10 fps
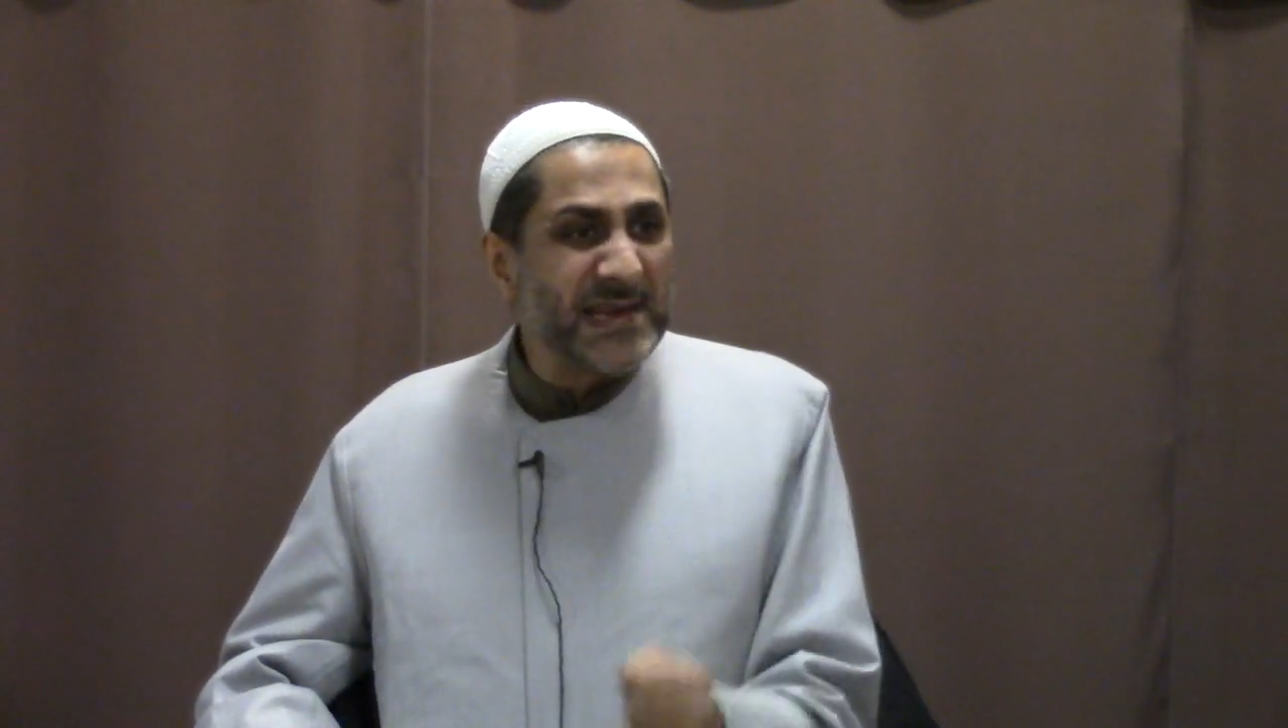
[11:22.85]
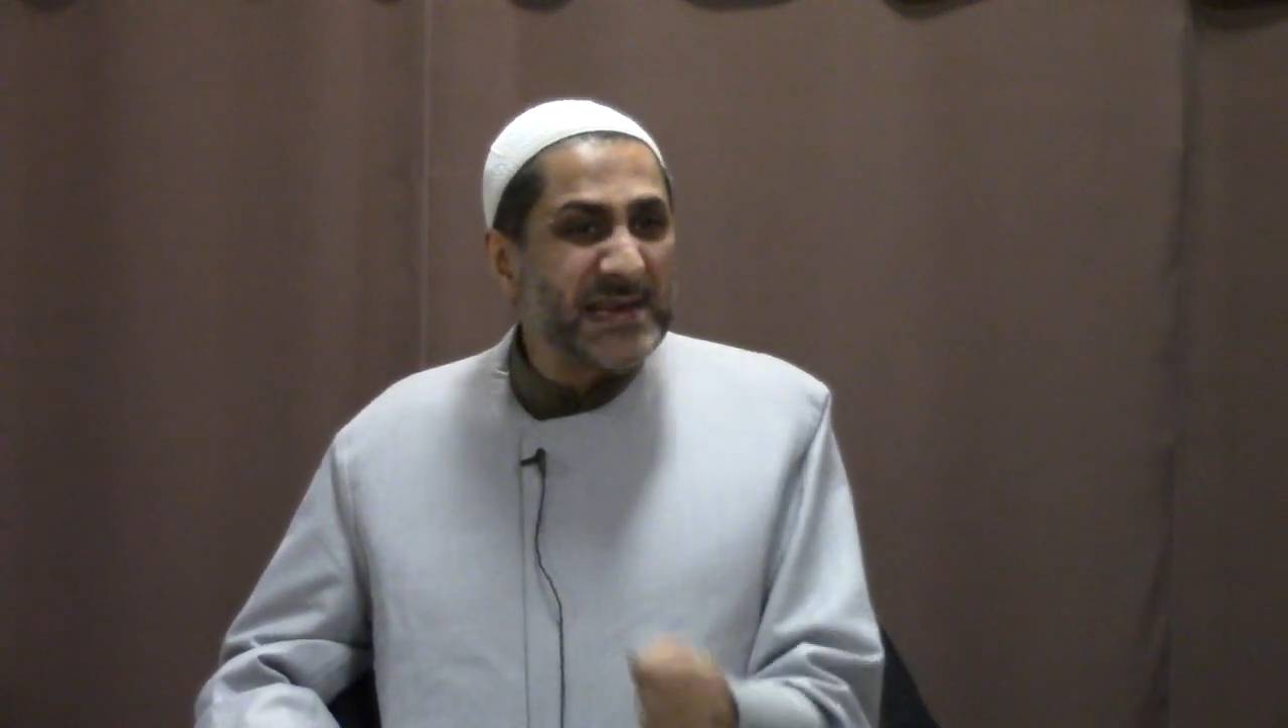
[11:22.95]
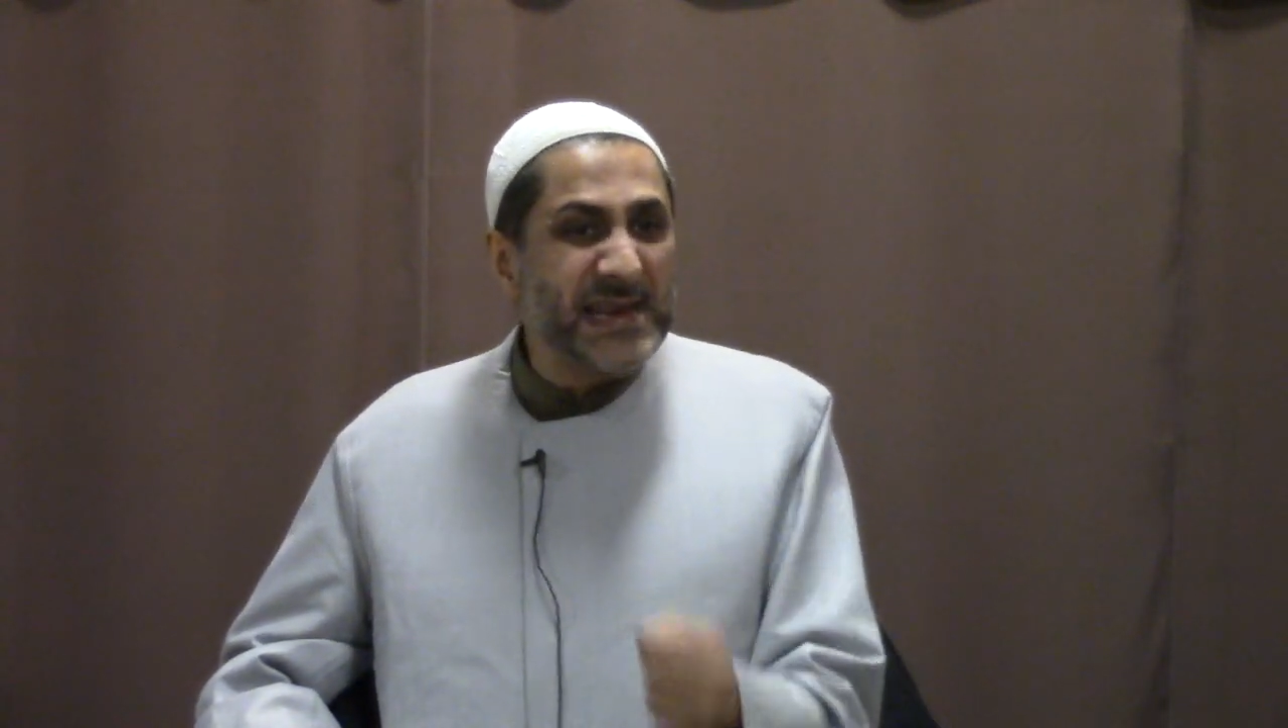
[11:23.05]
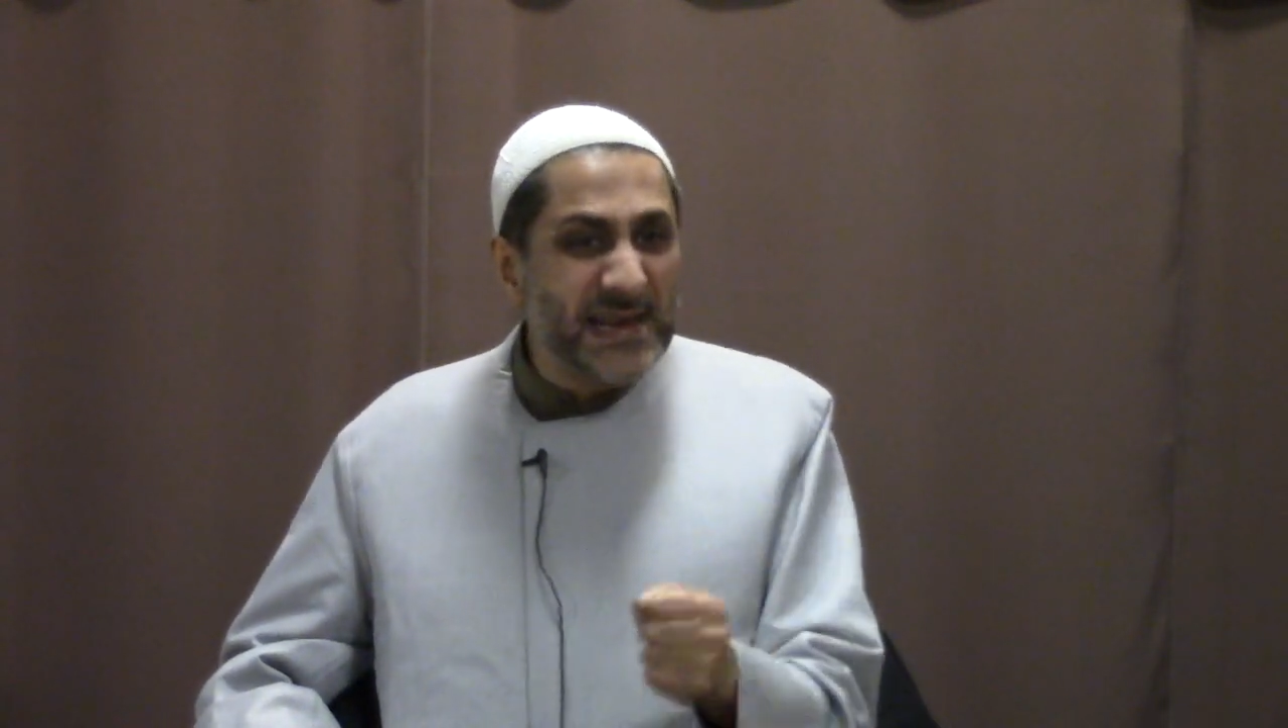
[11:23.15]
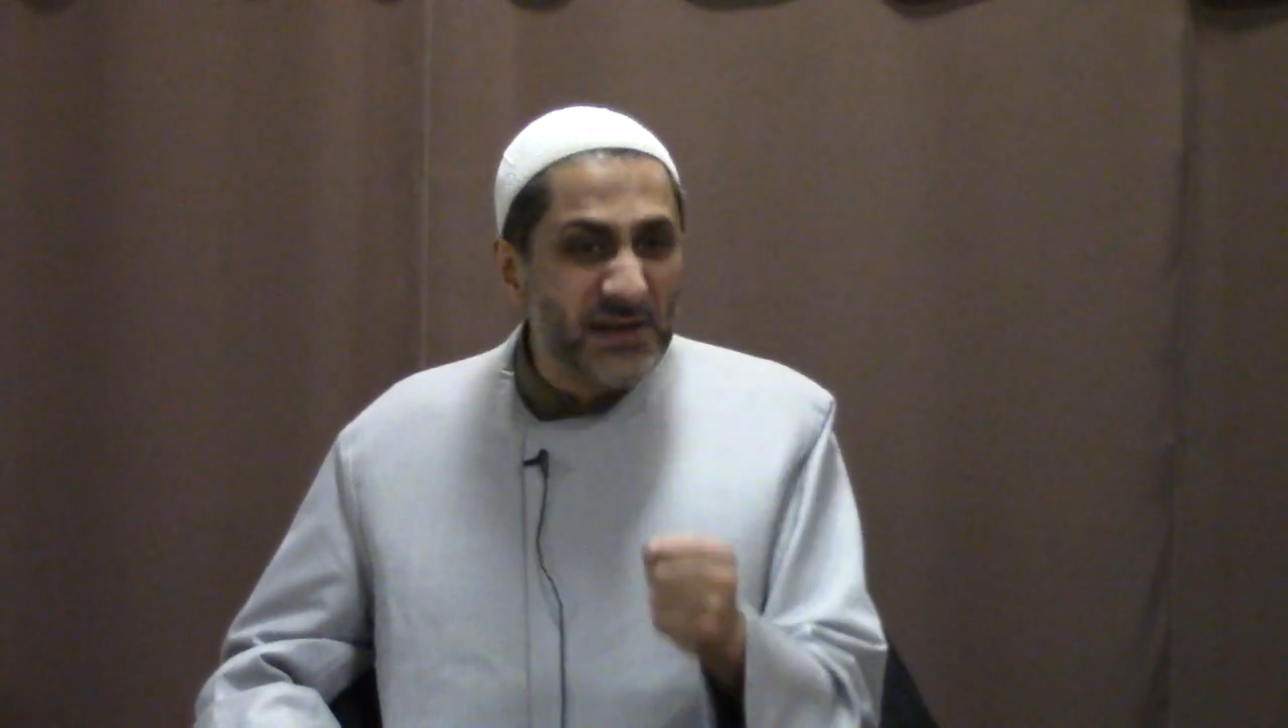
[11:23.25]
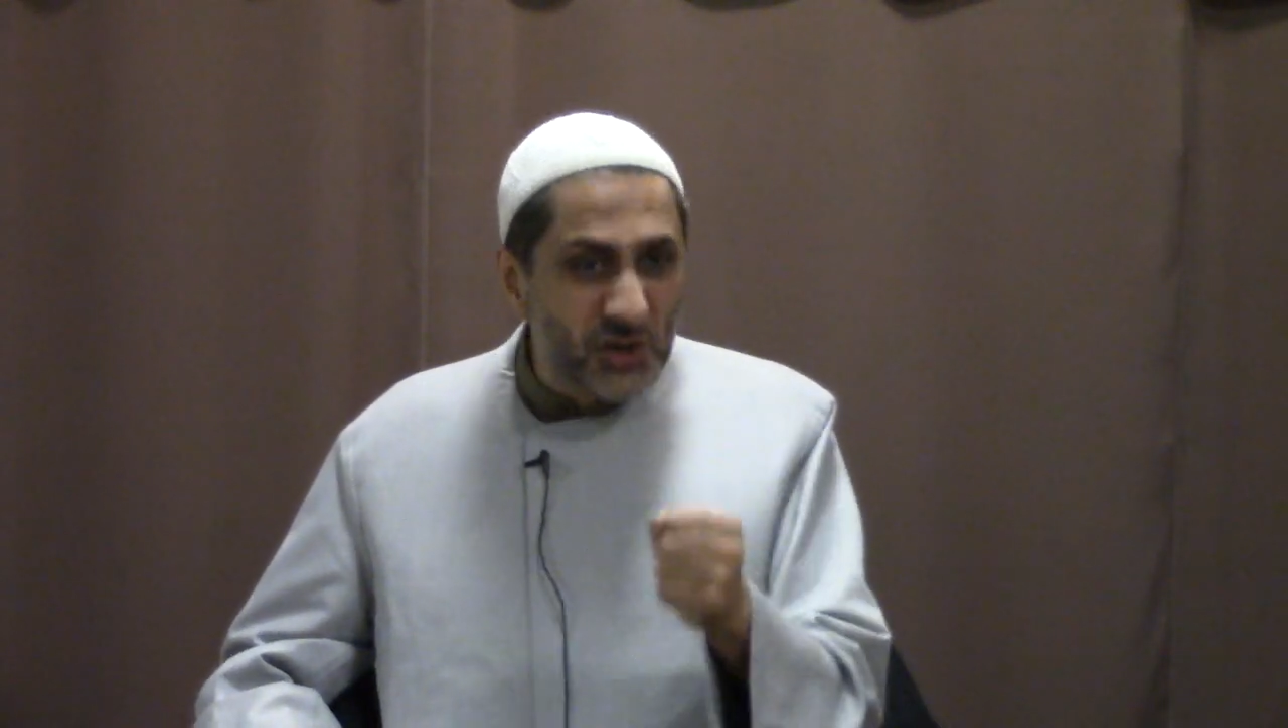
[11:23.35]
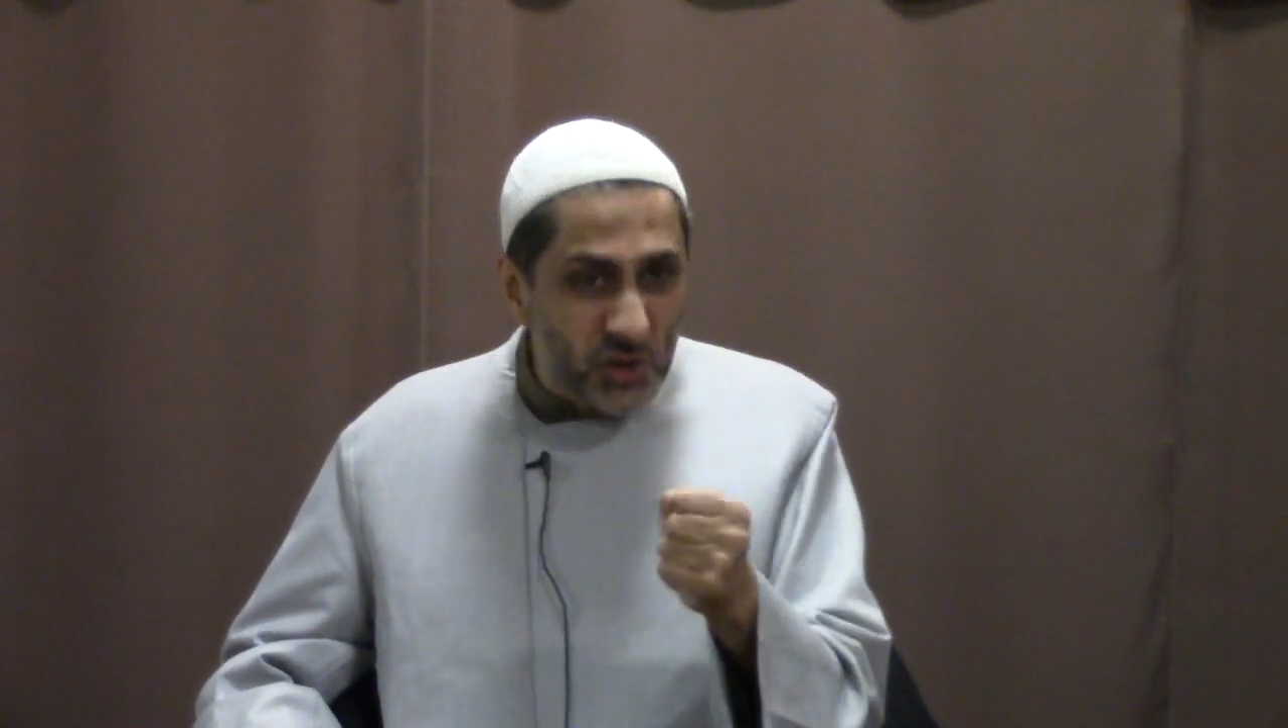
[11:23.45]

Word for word: heed